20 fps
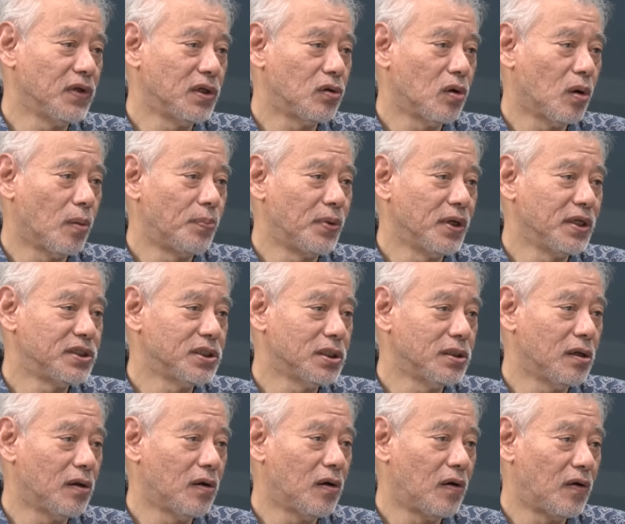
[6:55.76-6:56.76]

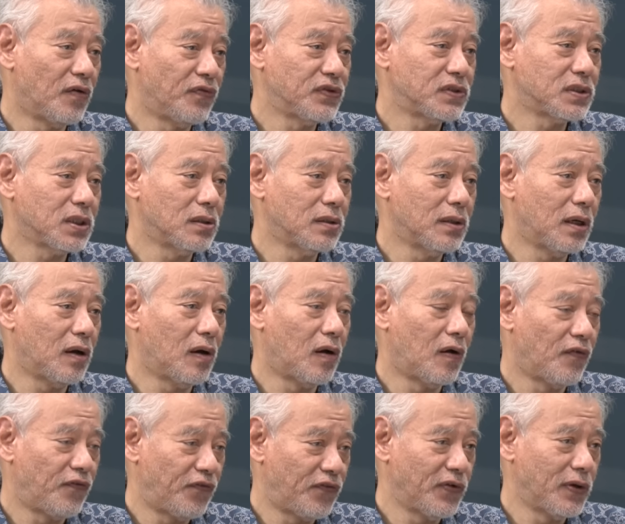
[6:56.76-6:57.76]
incorporation of
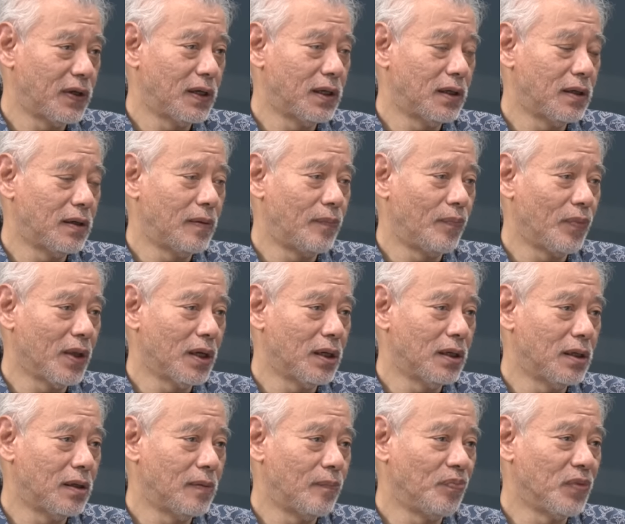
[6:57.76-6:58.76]

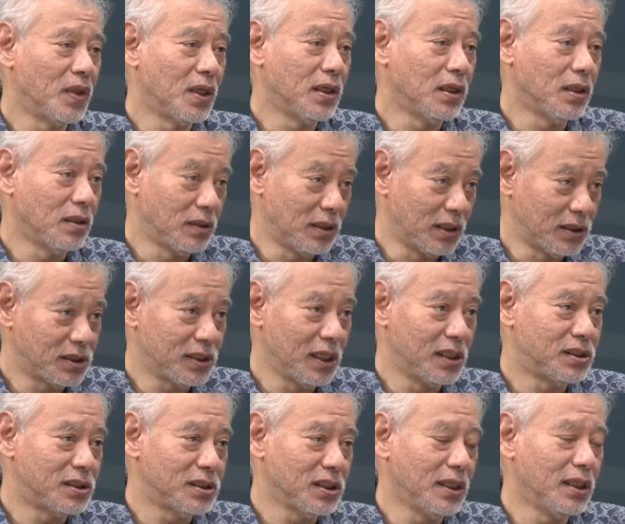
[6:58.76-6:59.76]
the
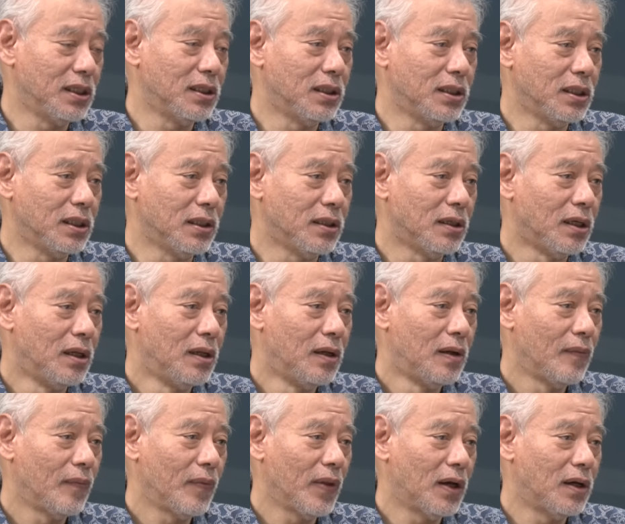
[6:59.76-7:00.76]
states in the
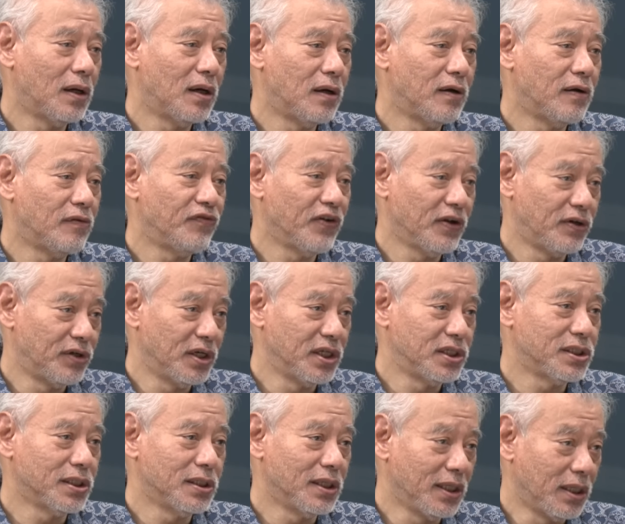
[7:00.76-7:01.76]

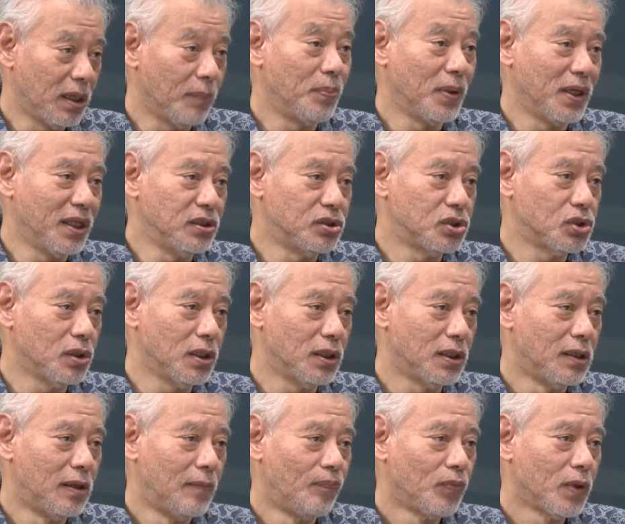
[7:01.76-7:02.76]
federation in the peninsula.
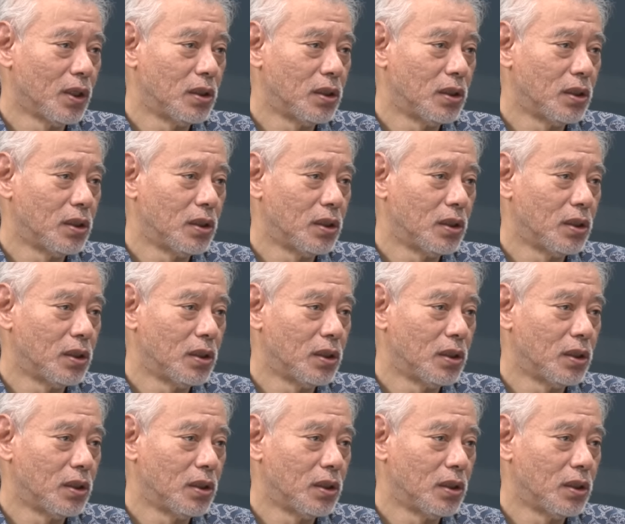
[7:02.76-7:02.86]
Right.